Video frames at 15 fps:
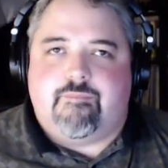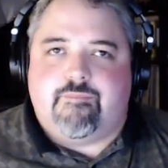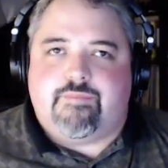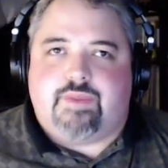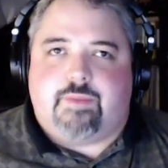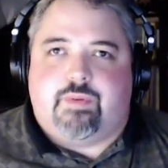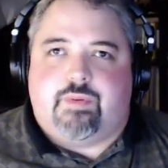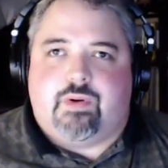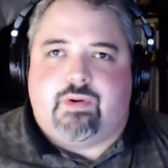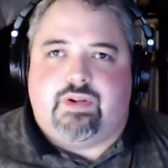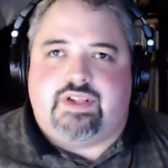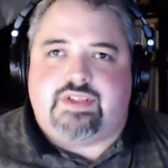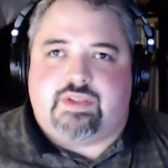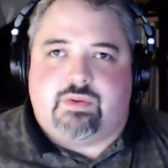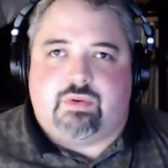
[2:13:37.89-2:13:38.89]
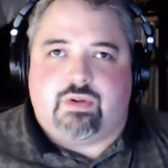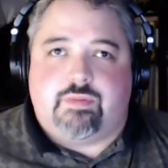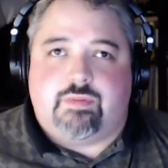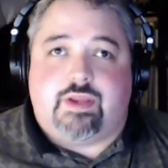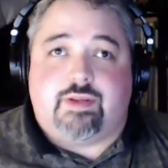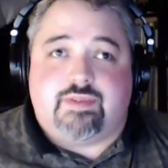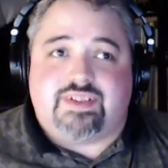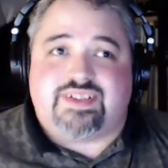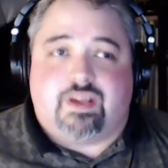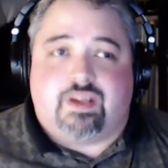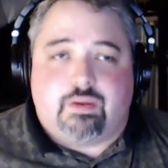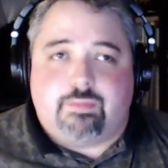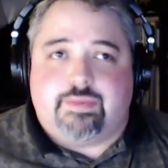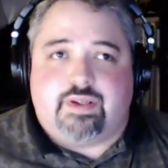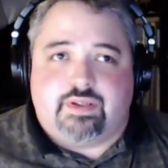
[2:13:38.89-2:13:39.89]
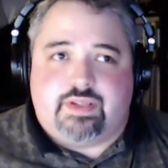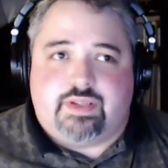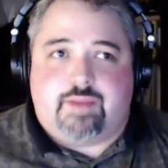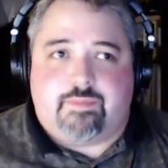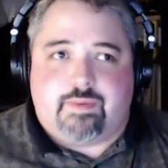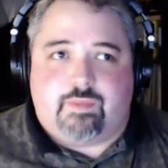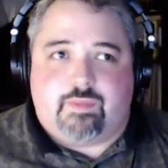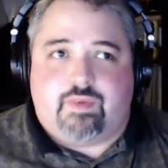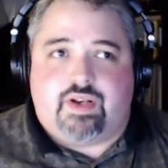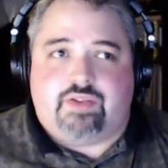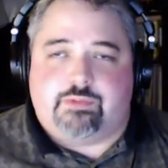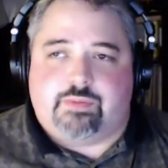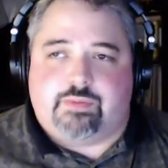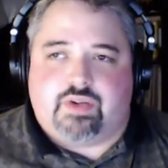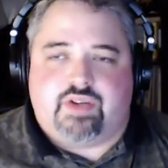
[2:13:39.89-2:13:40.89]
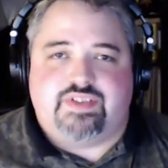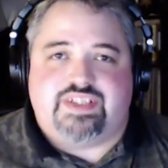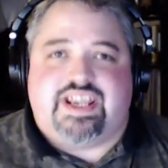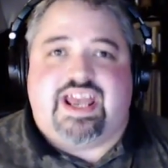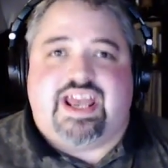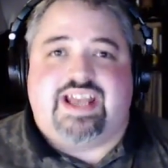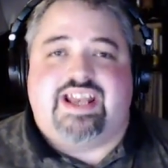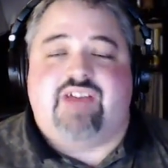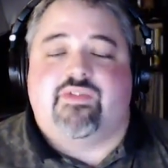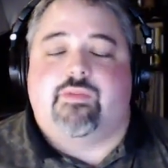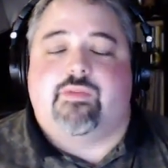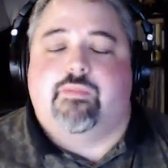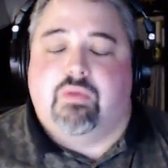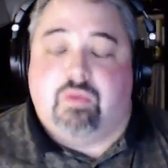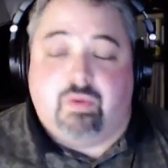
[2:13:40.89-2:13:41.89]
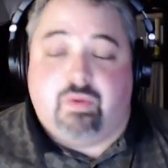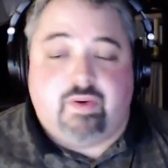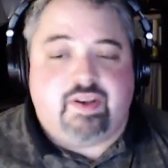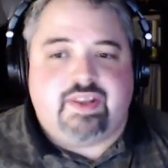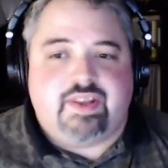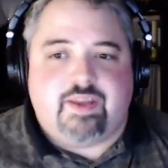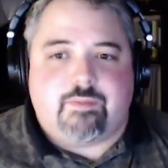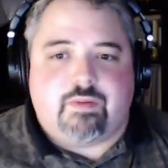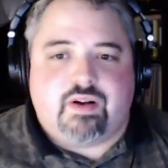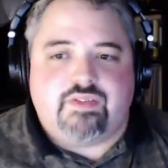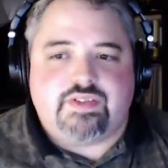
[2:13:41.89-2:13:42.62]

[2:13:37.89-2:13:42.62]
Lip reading: that breweries, in order to be able to sell beer in that, in whatever province, you had to have a brewery in that province.